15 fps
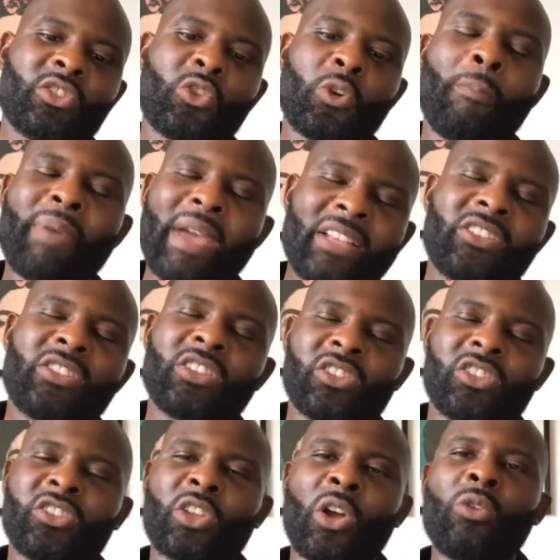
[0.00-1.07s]
compared to the
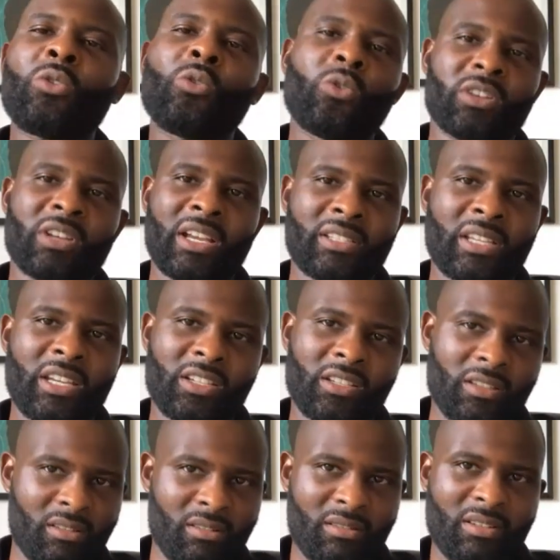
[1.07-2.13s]
Stoke
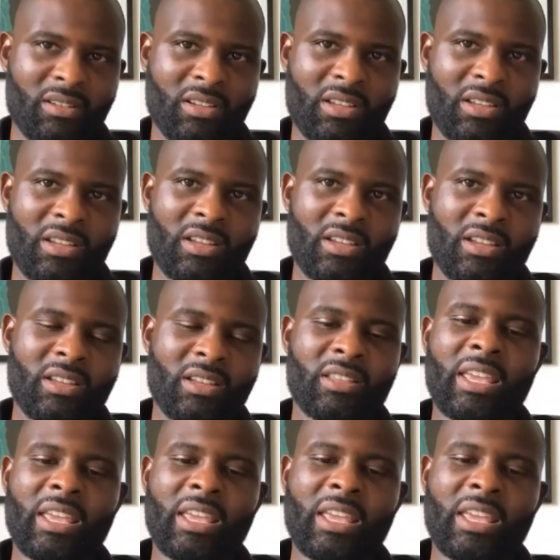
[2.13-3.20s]
organisation,
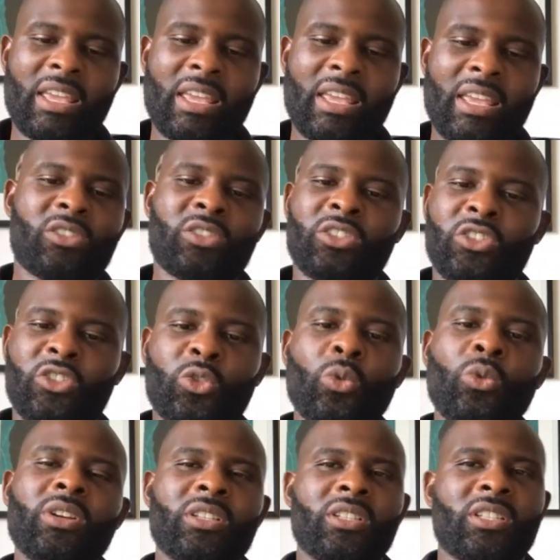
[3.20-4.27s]
it was just chalk.